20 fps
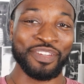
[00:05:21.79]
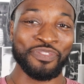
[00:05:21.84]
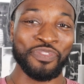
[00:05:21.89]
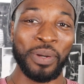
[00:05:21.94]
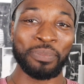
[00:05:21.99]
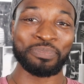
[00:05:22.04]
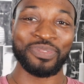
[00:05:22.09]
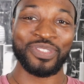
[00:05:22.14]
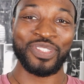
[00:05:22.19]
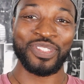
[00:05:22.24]
If
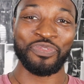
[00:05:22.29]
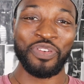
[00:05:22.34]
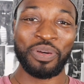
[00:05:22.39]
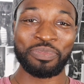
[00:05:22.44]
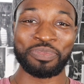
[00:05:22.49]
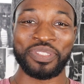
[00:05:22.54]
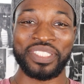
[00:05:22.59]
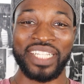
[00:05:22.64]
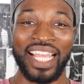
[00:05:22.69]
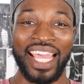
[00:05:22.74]

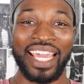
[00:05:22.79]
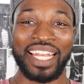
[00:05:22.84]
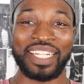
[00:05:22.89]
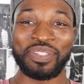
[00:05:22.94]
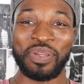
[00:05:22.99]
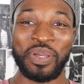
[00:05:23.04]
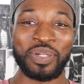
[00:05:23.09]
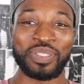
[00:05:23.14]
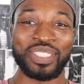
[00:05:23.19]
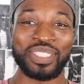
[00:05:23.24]
I'm
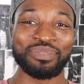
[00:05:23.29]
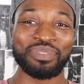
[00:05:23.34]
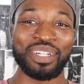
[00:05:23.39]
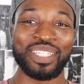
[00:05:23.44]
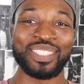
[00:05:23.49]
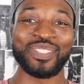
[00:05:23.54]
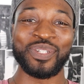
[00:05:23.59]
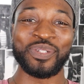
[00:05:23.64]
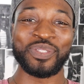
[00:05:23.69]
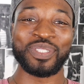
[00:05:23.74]
sad, you ain't gonna see me
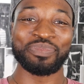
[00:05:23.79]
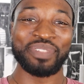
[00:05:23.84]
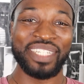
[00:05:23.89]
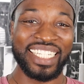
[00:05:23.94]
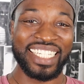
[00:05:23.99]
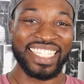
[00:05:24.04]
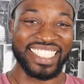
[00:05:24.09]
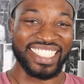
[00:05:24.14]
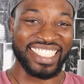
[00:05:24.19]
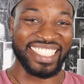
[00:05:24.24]
on social
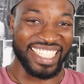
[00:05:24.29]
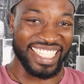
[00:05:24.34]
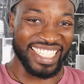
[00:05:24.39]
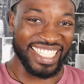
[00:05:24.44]
media.